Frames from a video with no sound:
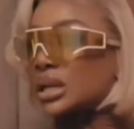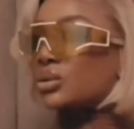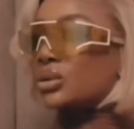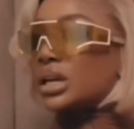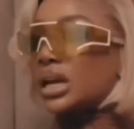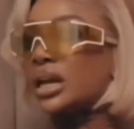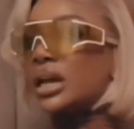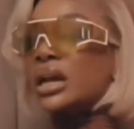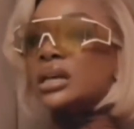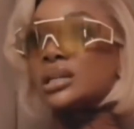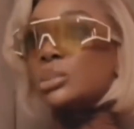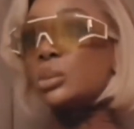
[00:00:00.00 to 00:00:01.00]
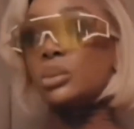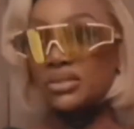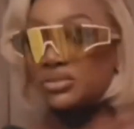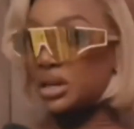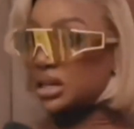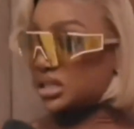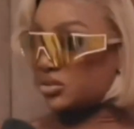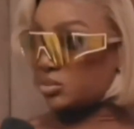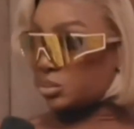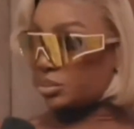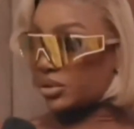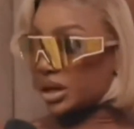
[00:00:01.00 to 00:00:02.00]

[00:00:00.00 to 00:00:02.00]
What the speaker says: it wasn't mm-hmm. like, oh yeah, some people love negative